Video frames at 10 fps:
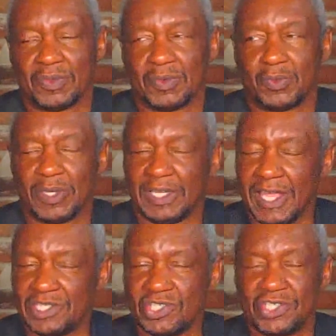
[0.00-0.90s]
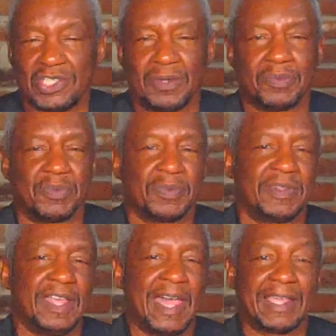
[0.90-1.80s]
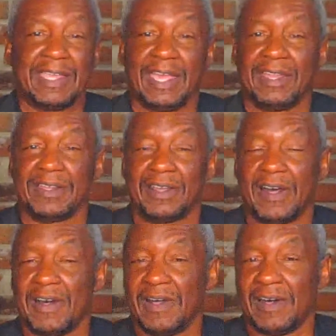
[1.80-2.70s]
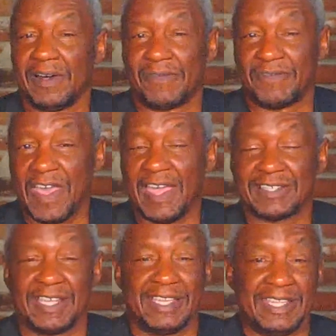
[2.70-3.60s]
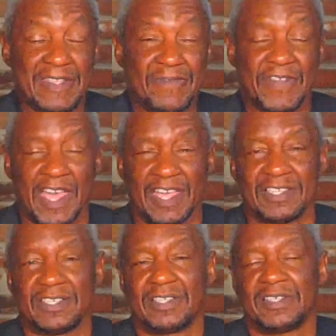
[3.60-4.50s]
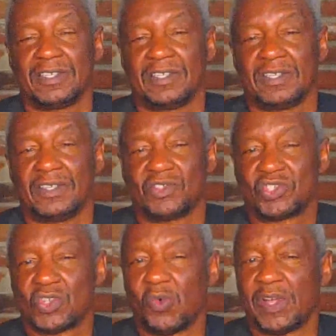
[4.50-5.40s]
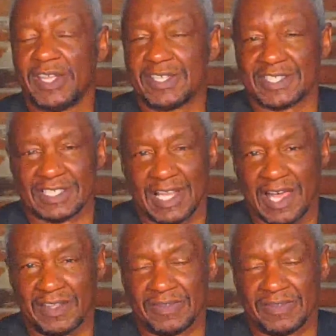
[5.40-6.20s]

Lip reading: relationship that can affect and effect someone else's life,